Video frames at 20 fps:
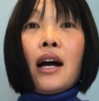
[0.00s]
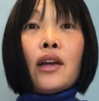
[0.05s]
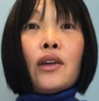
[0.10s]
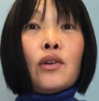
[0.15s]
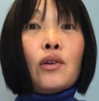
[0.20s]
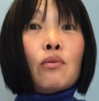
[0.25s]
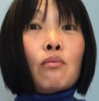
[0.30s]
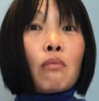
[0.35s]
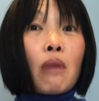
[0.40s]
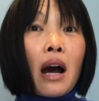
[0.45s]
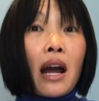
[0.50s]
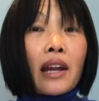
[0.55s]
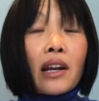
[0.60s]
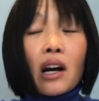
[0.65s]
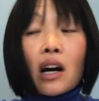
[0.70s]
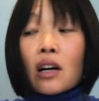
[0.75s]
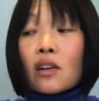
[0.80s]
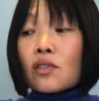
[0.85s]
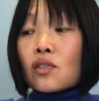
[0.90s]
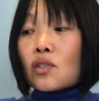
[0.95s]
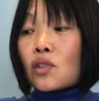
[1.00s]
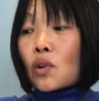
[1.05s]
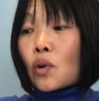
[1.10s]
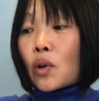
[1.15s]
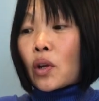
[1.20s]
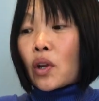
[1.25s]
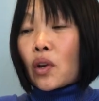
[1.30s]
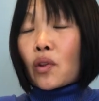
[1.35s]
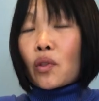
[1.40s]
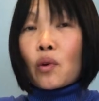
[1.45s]
You might also
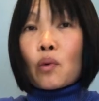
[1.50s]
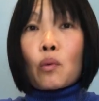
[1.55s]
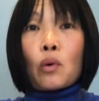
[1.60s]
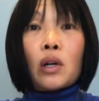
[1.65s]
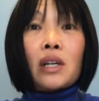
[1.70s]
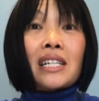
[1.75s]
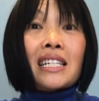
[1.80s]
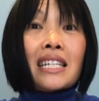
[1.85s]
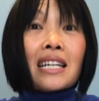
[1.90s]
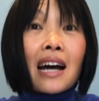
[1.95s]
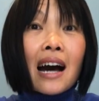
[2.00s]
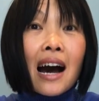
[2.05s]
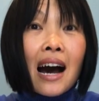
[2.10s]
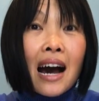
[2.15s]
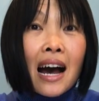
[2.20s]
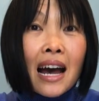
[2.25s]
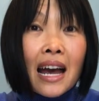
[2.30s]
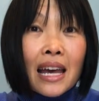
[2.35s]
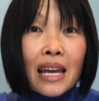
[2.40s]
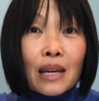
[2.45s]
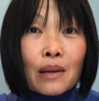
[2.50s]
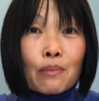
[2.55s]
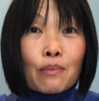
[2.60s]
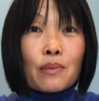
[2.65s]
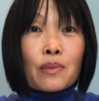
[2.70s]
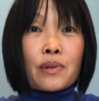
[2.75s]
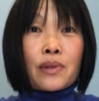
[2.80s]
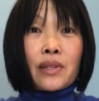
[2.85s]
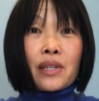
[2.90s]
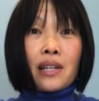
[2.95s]
hear the word
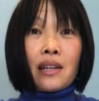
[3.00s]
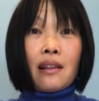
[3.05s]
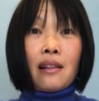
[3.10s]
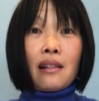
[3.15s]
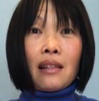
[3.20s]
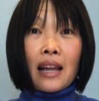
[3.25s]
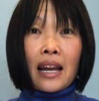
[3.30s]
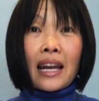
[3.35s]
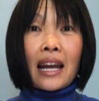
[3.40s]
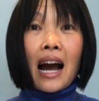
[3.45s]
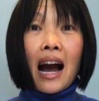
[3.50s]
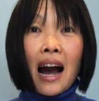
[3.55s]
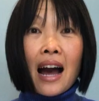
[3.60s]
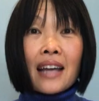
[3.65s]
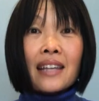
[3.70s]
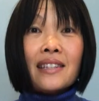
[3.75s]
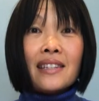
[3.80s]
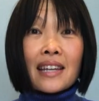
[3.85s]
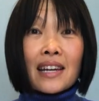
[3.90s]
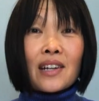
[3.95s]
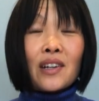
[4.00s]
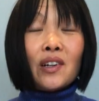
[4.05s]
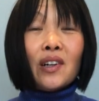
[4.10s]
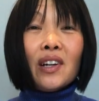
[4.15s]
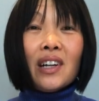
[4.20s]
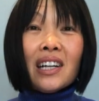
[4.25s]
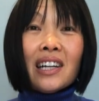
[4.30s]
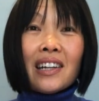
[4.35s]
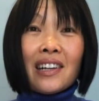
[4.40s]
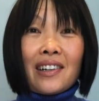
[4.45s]
times, like I said
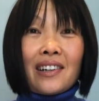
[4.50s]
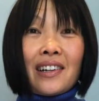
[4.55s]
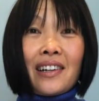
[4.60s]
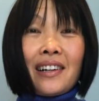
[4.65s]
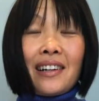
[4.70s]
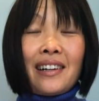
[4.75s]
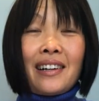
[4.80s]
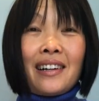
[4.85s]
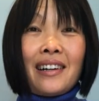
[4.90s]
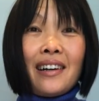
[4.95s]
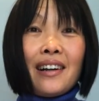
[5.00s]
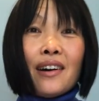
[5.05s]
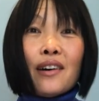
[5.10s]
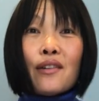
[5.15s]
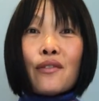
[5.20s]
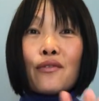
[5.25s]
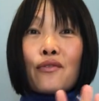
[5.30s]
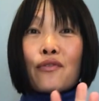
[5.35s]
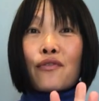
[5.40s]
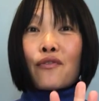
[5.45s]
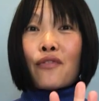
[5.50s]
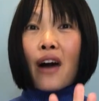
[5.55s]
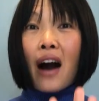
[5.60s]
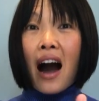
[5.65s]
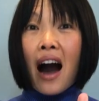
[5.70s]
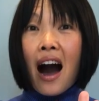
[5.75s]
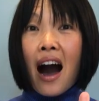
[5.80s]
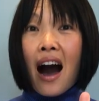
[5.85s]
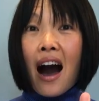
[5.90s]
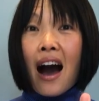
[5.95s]
earlier.
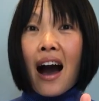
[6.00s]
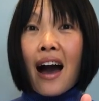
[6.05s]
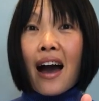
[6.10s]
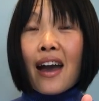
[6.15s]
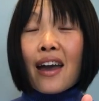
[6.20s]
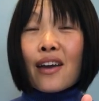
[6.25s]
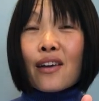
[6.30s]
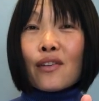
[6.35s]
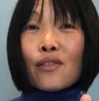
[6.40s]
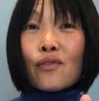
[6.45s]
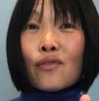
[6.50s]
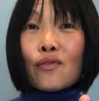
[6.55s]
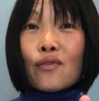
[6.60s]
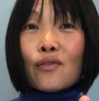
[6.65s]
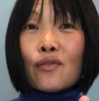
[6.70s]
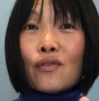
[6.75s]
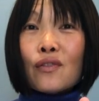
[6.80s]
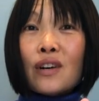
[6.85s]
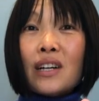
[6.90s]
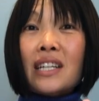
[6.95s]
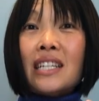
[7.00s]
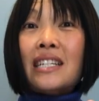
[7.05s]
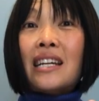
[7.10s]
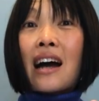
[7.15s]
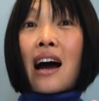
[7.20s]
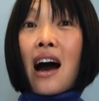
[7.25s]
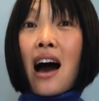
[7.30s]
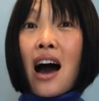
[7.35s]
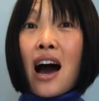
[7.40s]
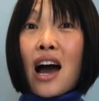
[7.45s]
5
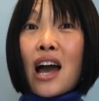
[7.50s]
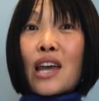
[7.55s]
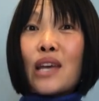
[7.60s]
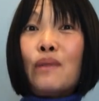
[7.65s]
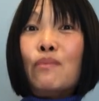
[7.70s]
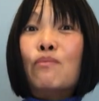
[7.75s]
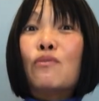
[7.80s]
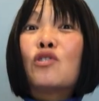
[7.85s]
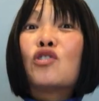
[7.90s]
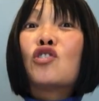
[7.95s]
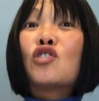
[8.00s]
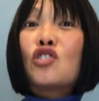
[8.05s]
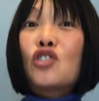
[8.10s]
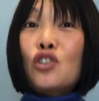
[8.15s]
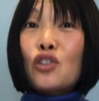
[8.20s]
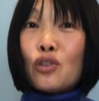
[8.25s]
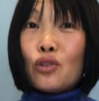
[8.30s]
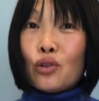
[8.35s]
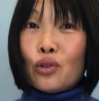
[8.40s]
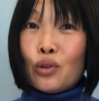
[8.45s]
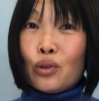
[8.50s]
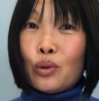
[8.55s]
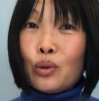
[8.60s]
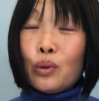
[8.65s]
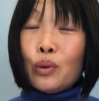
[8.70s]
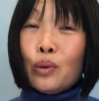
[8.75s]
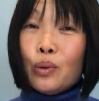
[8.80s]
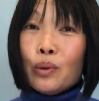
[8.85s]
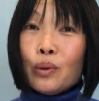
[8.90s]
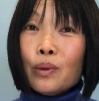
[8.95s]
times
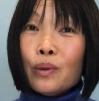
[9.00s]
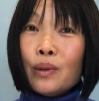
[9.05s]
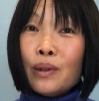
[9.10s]
2.